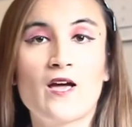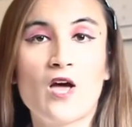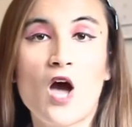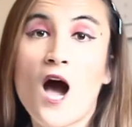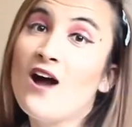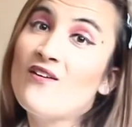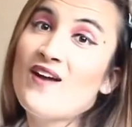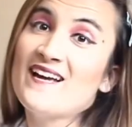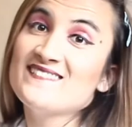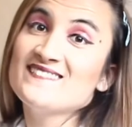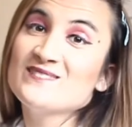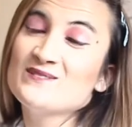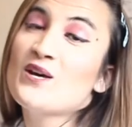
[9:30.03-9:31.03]

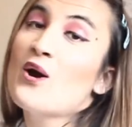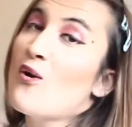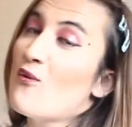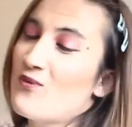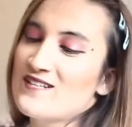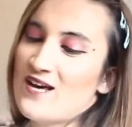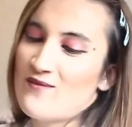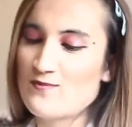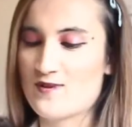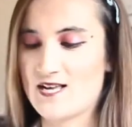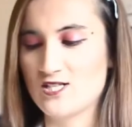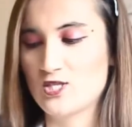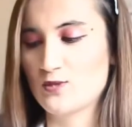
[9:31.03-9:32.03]
Alright, we're done with
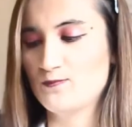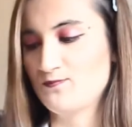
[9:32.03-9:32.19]
blush.